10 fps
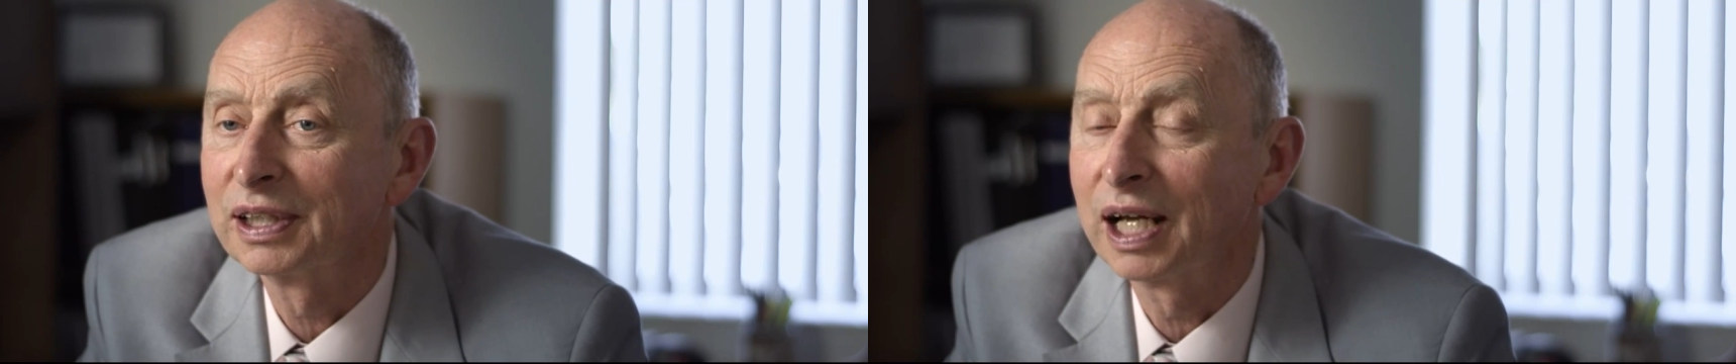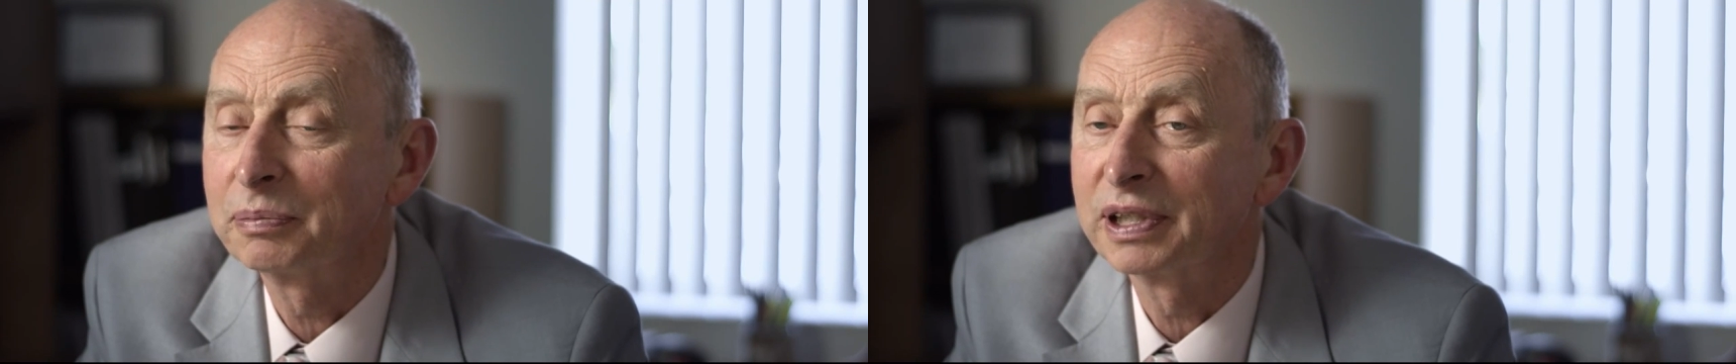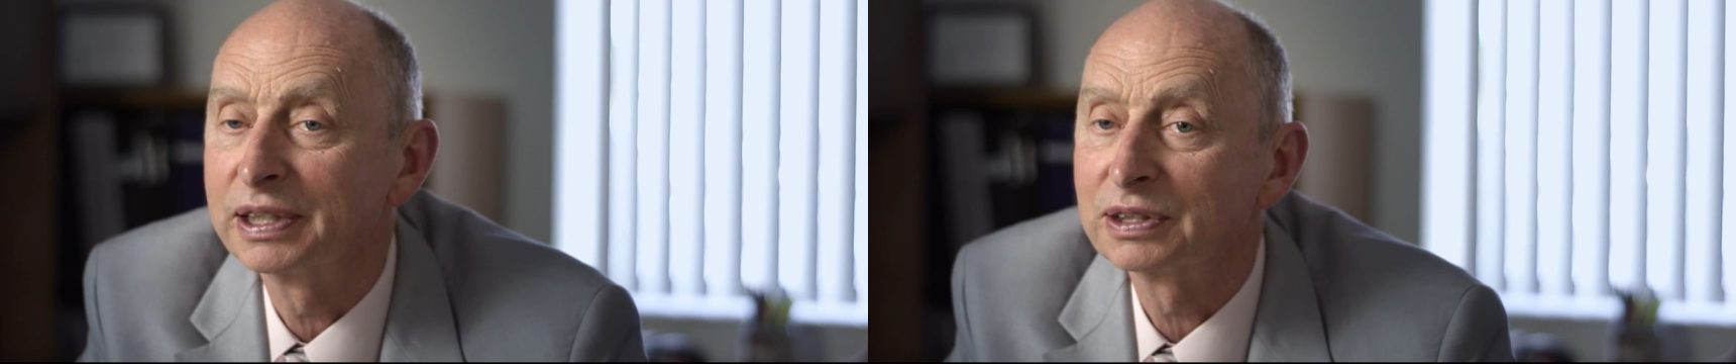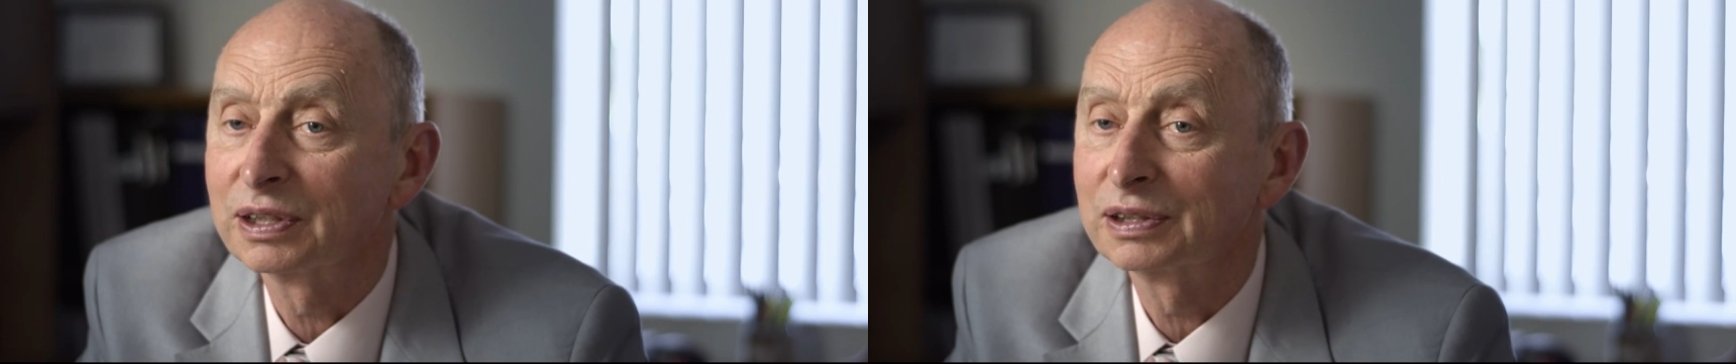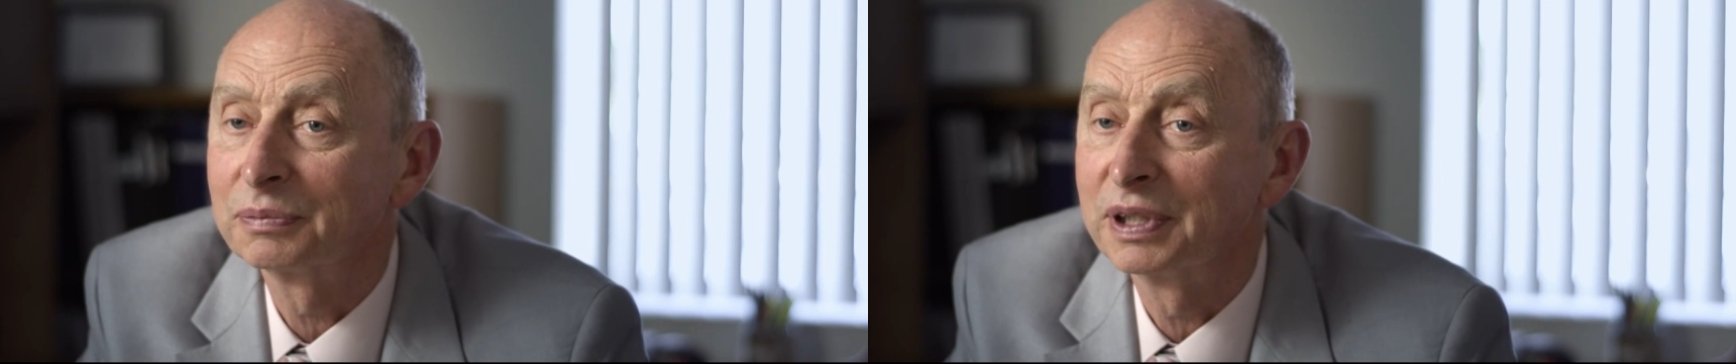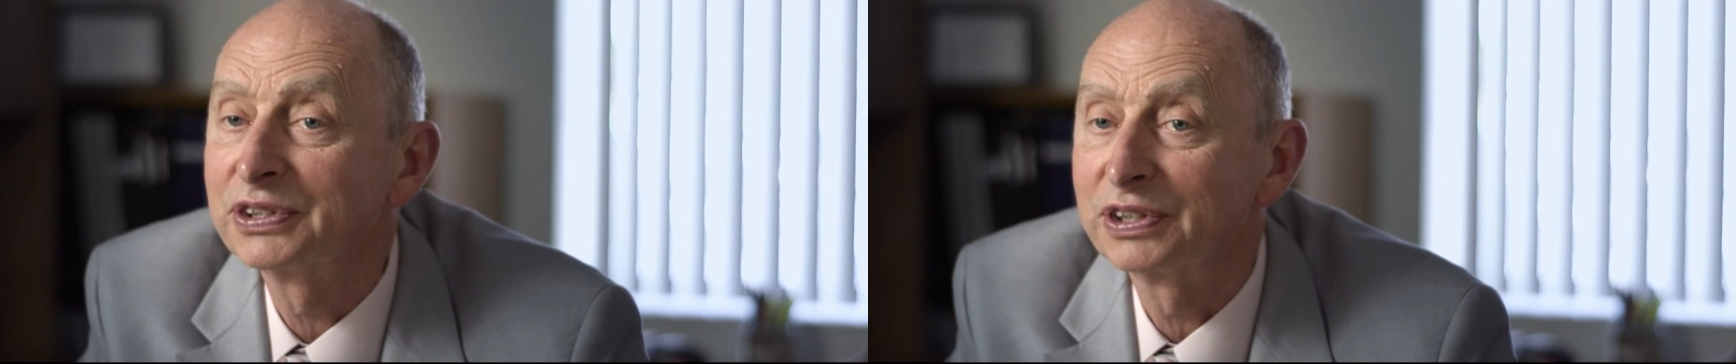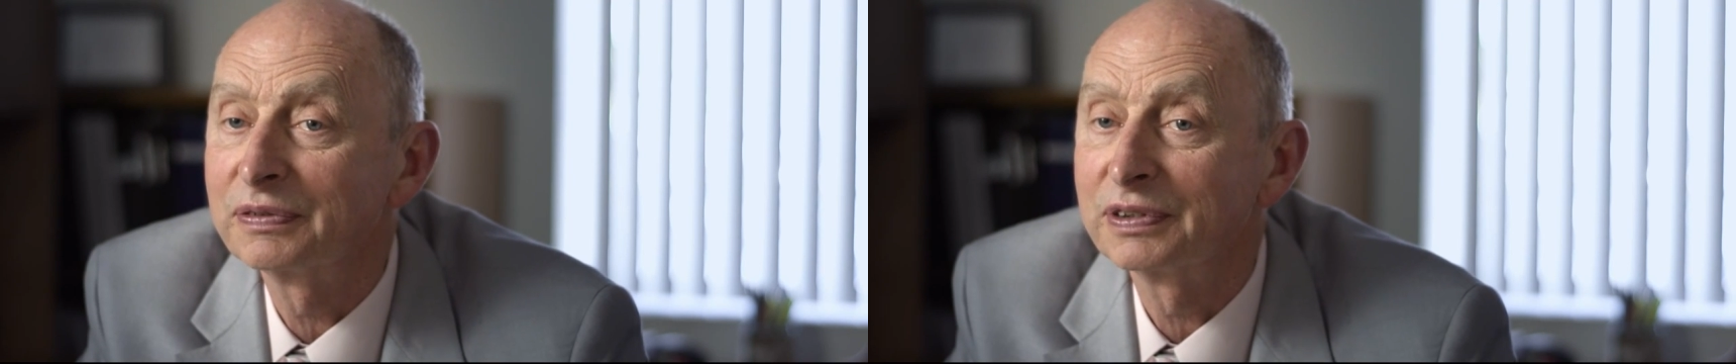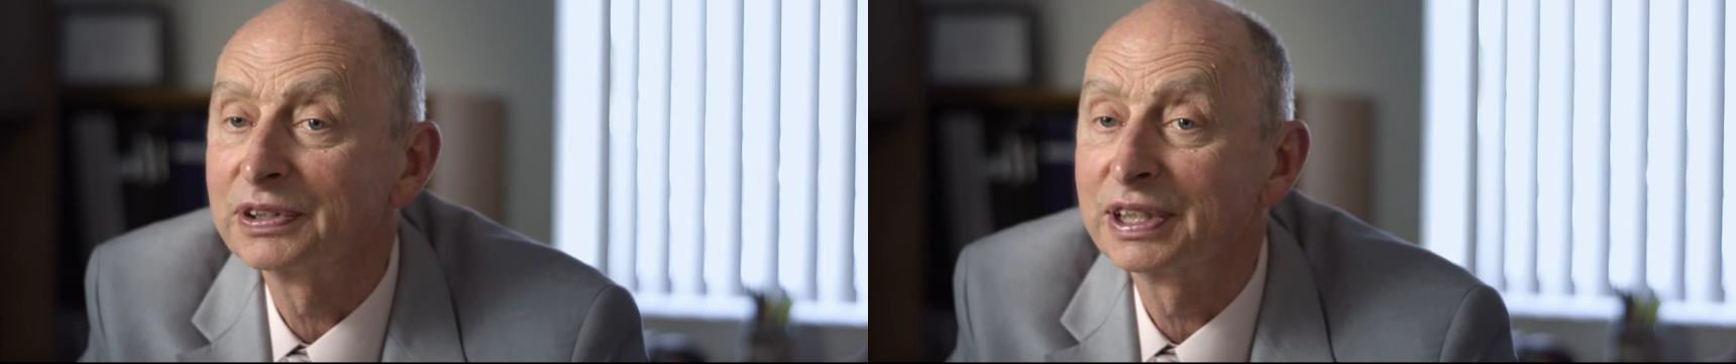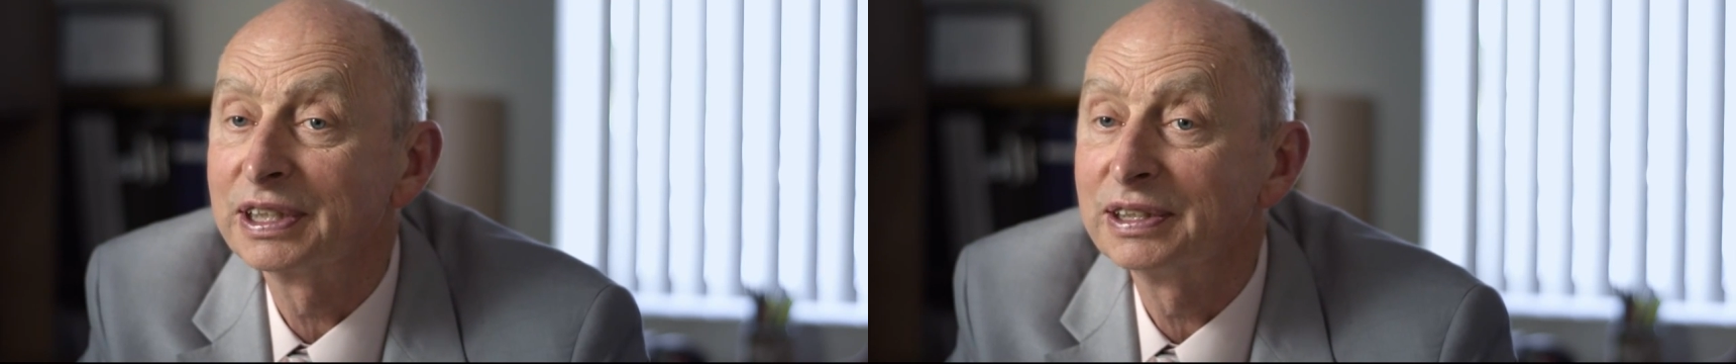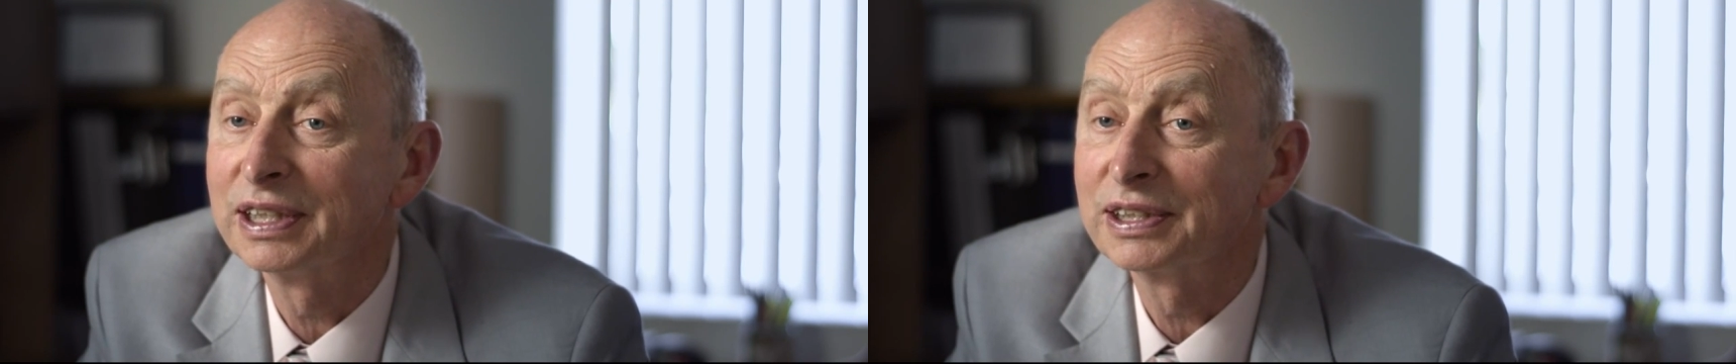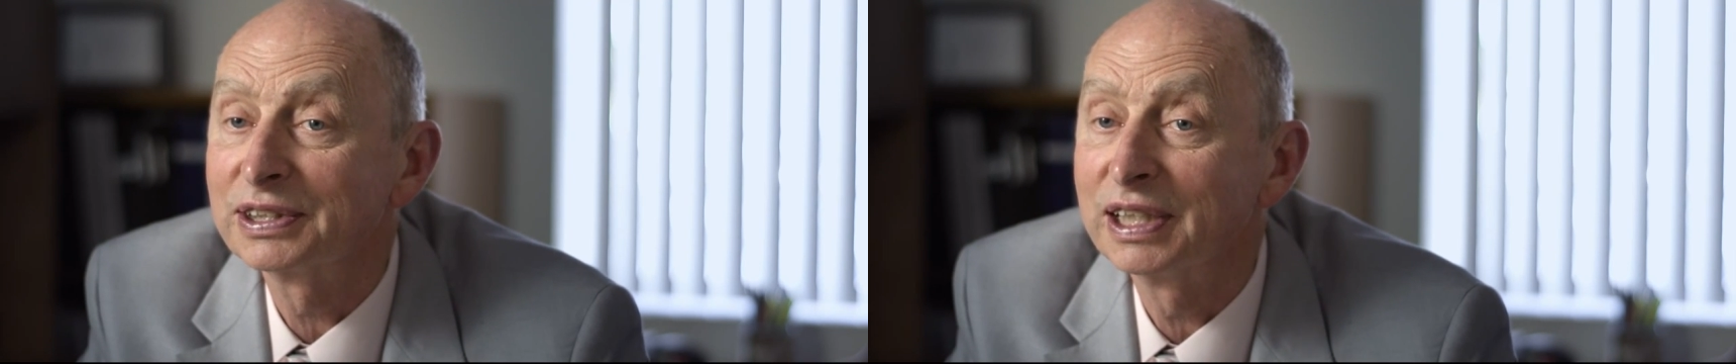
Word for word: High Plains looked much different than it does